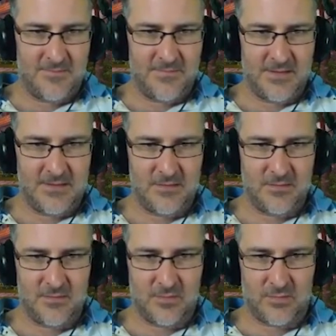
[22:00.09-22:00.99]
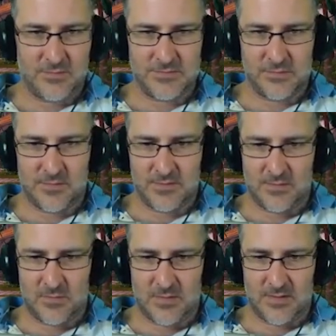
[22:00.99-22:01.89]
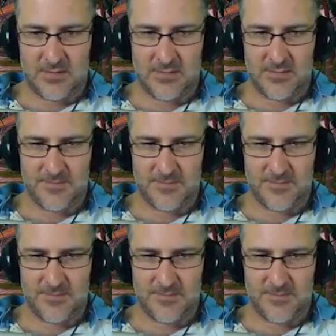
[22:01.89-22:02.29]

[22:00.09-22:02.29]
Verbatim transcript: if they didn't do the whole zone underwater.